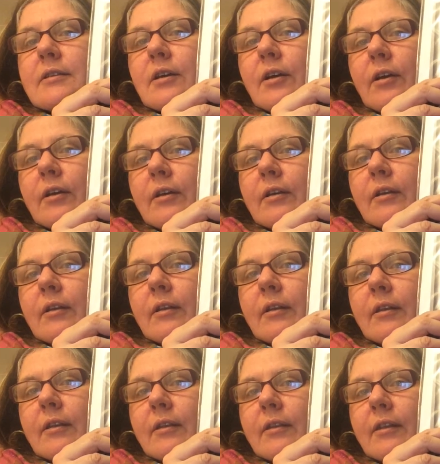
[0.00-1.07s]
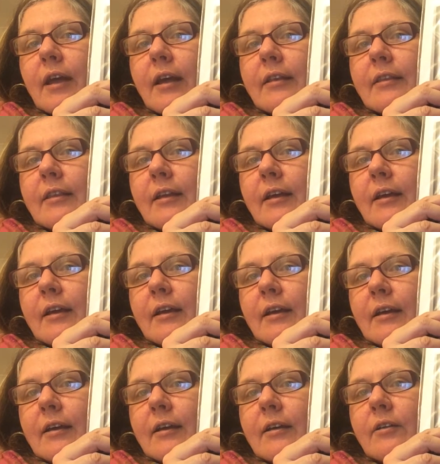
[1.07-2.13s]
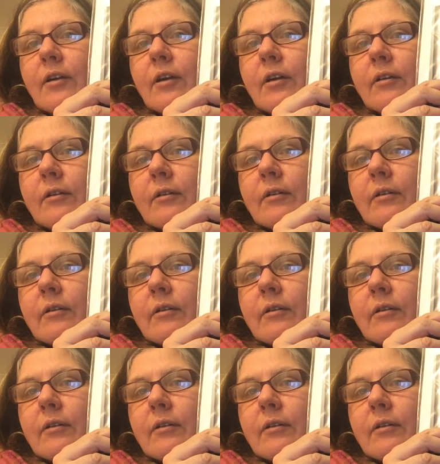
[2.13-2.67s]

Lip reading: So that there, no.